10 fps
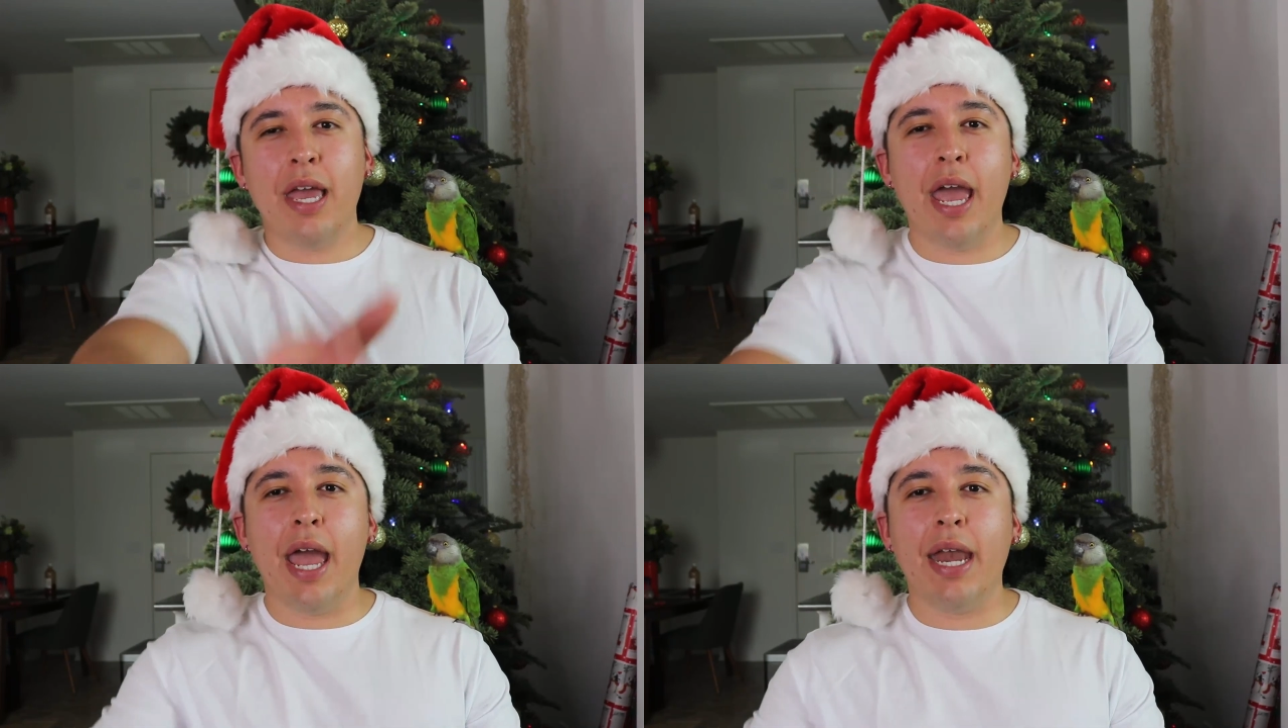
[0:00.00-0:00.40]

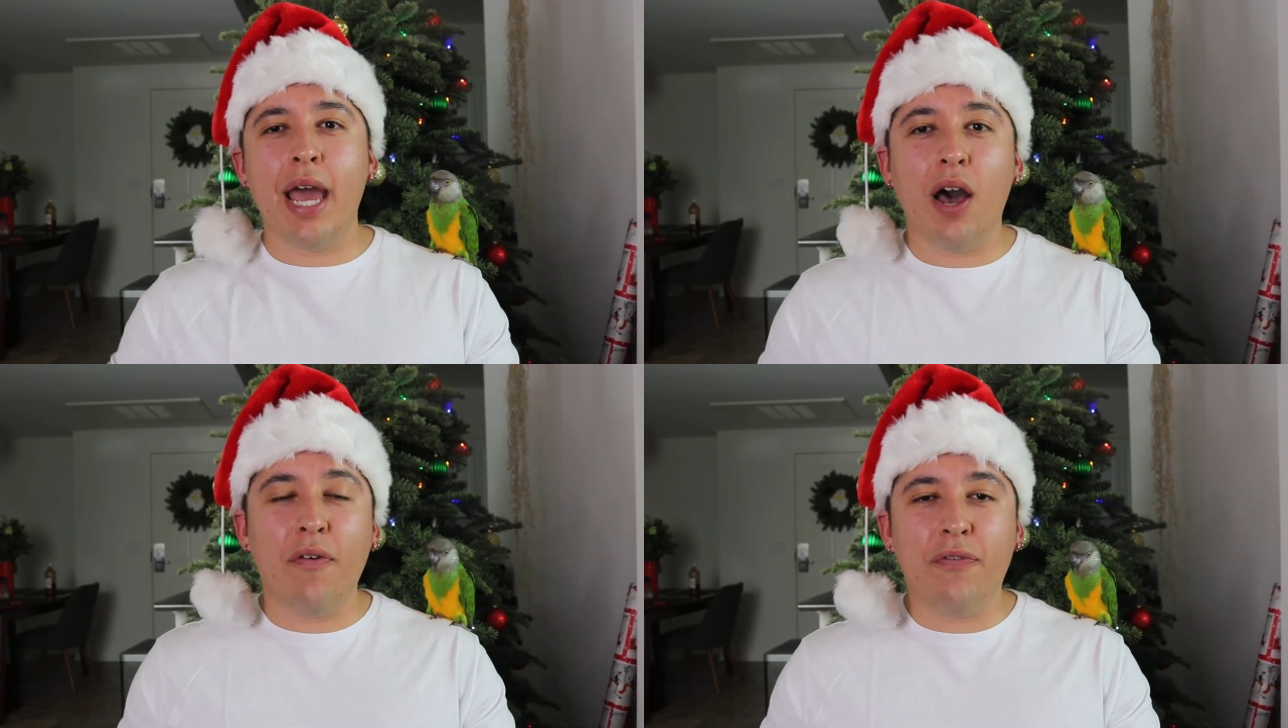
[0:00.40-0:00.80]
and
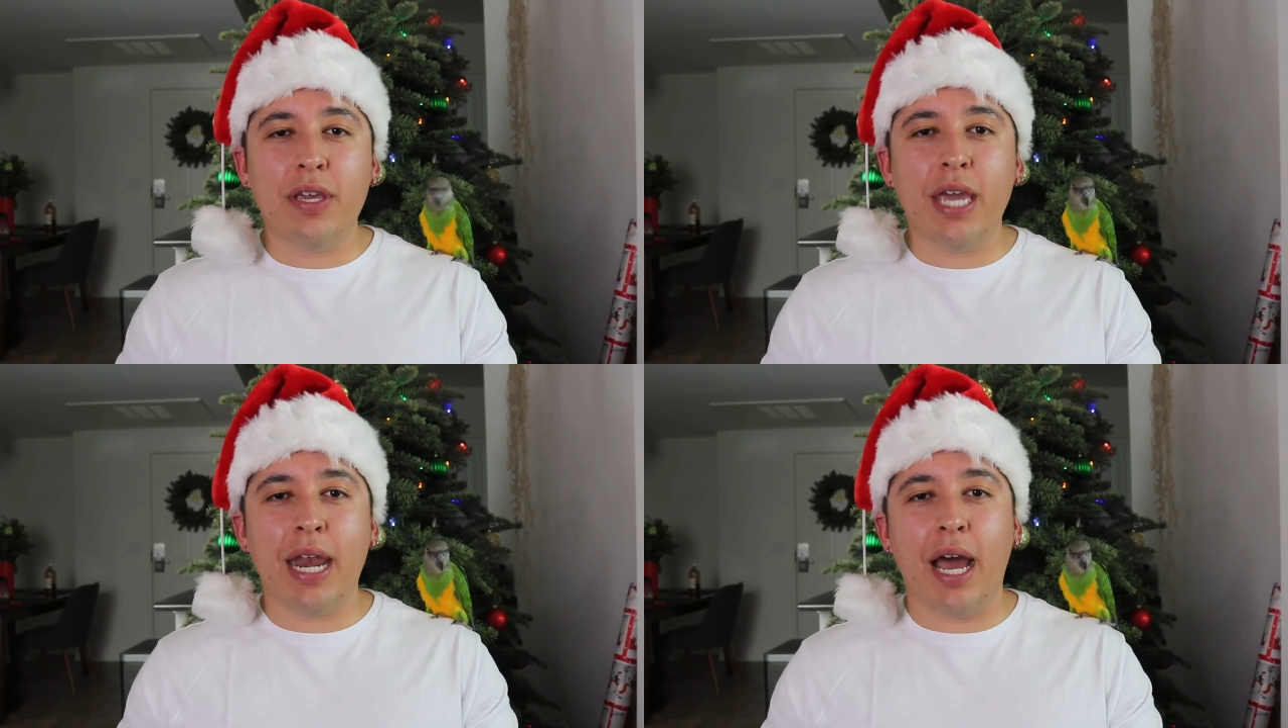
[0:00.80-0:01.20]

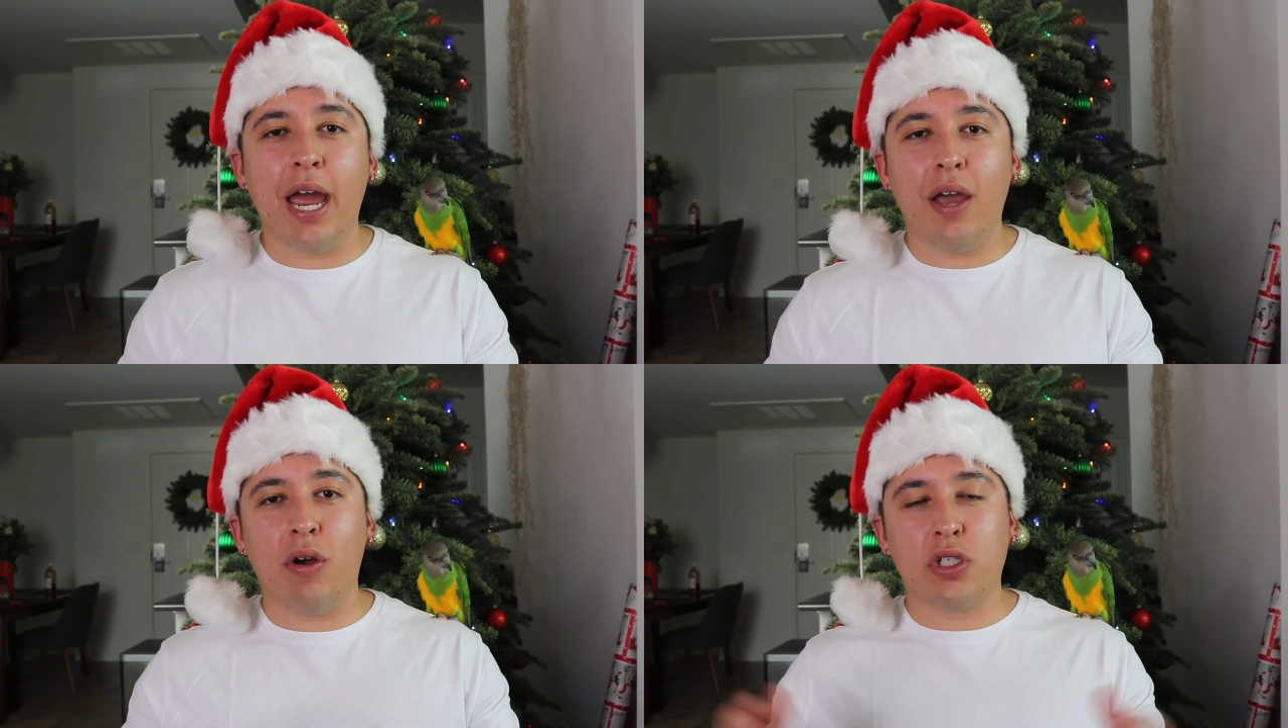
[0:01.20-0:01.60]
Elfie and
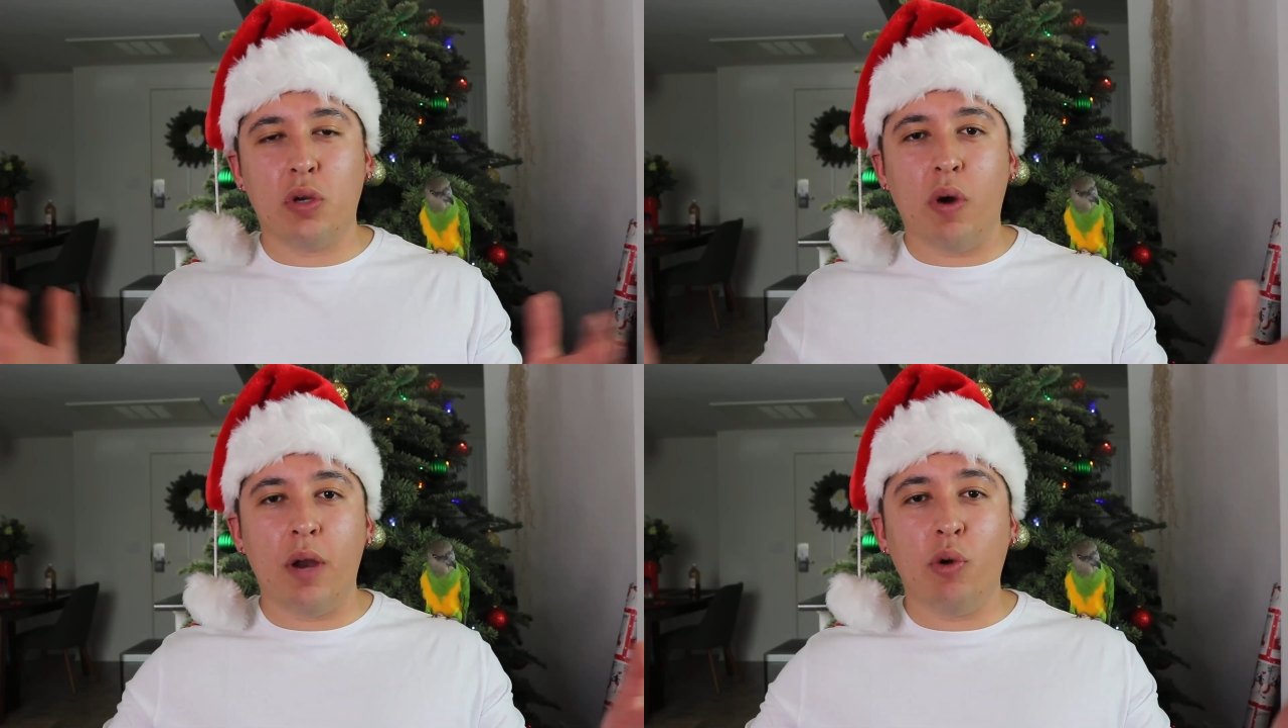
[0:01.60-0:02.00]
I also
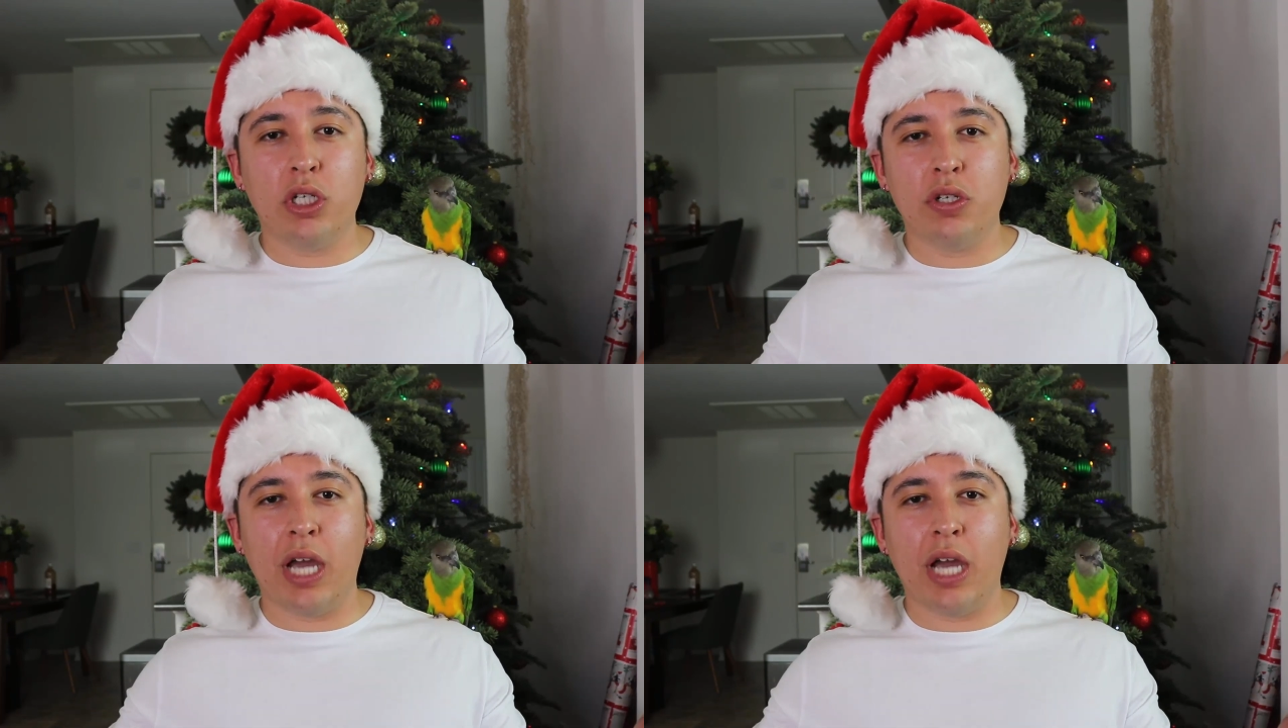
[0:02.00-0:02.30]
want to wish you